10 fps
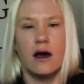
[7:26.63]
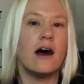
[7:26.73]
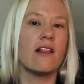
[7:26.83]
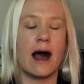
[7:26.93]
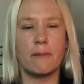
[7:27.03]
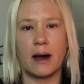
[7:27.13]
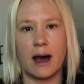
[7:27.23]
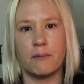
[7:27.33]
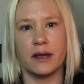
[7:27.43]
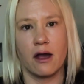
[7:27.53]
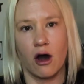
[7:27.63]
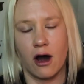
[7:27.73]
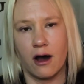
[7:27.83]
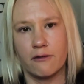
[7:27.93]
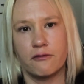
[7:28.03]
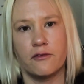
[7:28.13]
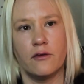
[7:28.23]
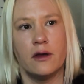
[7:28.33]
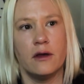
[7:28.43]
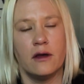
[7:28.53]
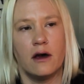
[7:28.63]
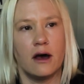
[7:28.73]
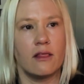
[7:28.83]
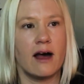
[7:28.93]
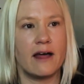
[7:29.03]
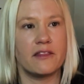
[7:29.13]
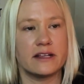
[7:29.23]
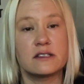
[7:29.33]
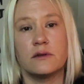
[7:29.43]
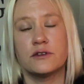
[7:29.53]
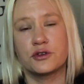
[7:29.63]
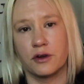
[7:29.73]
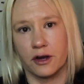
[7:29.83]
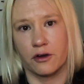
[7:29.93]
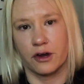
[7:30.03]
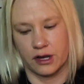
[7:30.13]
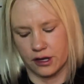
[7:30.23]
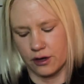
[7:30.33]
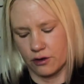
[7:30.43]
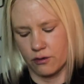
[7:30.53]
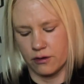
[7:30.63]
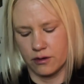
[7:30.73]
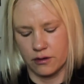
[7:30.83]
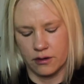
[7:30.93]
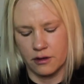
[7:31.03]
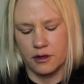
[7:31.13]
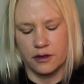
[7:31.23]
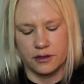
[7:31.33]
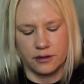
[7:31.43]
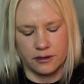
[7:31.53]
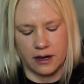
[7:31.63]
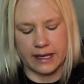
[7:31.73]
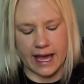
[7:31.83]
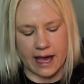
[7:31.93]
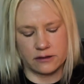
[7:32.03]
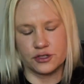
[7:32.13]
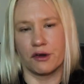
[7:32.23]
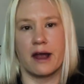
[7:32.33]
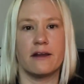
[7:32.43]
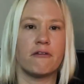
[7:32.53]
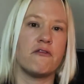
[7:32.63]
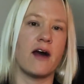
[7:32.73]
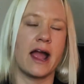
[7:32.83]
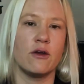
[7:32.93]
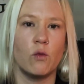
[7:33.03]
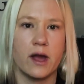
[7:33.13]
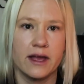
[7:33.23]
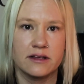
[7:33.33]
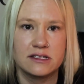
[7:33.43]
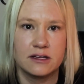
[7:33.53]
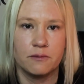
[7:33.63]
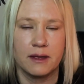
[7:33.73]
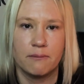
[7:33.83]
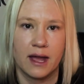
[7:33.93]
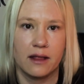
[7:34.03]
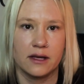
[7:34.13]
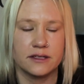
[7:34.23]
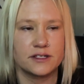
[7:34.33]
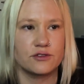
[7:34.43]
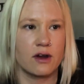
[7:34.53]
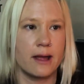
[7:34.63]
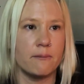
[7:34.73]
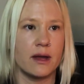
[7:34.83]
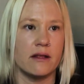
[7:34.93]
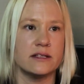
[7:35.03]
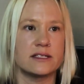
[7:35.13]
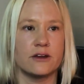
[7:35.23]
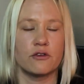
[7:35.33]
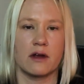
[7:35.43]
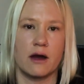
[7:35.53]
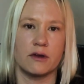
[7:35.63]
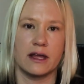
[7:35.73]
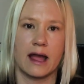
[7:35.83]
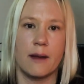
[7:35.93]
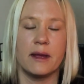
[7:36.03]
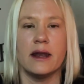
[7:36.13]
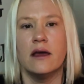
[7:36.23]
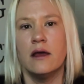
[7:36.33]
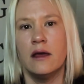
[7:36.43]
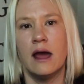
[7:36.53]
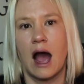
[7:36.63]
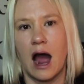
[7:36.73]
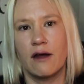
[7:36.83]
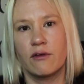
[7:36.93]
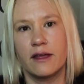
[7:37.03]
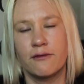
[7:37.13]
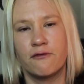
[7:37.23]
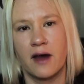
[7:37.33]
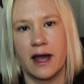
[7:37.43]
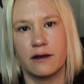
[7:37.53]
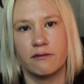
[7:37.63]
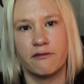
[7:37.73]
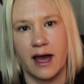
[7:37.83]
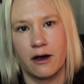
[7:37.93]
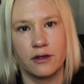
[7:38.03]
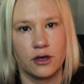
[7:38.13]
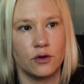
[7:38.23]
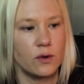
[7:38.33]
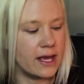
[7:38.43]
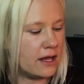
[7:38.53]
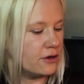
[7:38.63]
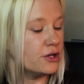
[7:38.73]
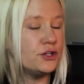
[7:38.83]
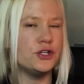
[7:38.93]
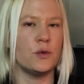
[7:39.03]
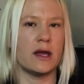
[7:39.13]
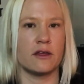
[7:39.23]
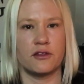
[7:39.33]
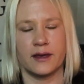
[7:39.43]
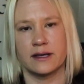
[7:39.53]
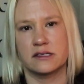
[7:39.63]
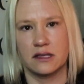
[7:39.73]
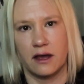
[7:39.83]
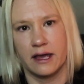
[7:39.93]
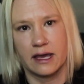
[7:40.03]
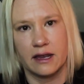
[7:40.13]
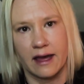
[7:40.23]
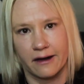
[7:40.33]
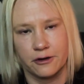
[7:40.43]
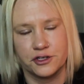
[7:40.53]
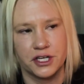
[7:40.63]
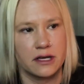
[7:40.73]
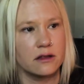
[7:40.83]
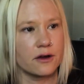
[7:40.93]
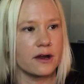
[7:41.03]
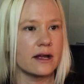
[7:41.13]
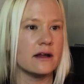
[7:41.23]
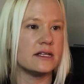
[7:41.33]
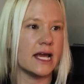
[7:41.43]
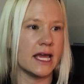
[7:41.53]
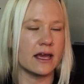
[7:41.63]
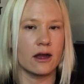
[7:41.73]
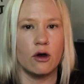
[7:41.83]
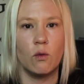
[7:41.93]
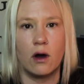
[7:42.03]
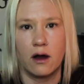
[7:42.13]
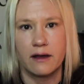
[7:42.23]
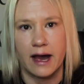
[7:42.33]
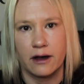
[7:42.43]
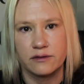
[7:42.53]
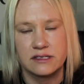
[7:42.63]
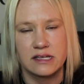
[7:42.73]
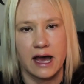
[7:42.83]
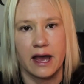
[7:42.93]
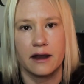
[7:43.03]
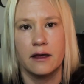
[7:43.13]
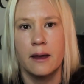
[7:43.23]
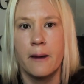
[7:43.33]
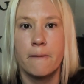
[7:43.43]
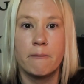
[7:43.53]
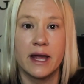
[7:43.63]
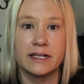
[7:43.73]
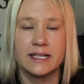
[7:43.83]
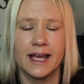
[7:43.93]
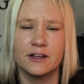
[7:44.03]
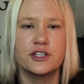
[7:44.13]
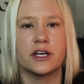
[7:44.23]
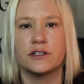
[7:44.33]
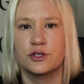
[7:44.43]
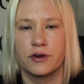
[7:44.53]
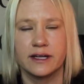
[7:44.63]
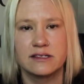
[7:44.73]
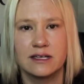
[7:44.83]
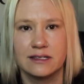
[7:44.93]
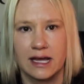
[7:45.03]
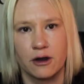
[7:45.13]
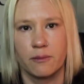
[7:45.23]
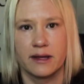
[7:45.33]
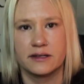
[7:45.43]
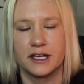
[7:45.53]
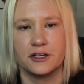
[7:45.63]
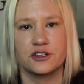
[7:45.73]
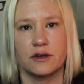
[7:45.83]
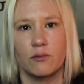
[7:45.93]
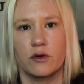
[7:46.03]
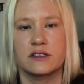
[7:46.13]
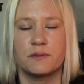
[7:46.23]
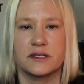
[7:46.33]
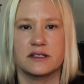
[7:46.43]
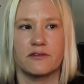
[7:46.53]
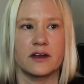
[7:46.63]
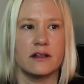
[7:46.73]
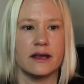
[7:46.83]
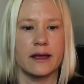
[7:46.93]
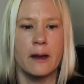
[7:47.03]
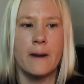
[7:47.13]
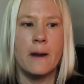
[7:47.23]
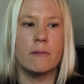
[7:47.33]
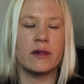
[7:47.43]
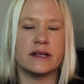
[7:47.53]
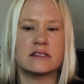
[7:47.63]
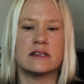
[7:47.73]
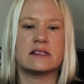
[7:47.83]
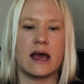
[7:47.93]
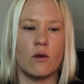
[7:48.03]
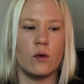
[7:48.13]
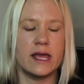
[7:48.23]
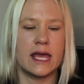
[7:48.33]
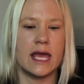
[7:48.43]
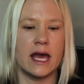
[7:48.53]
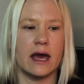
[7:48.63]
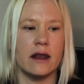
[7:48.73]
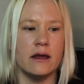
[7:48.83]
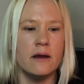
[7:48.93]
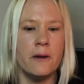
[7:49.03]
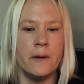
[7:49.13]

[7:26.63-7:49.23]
a lot popping off, a lot that's triggering you. Again, trying to find ways to be balanced, right? Balance and grounding. I mean, I really find value in doing things like an energy clearing, taking a walk outside, meditation, transcendental meditation more specifically. Places that we can't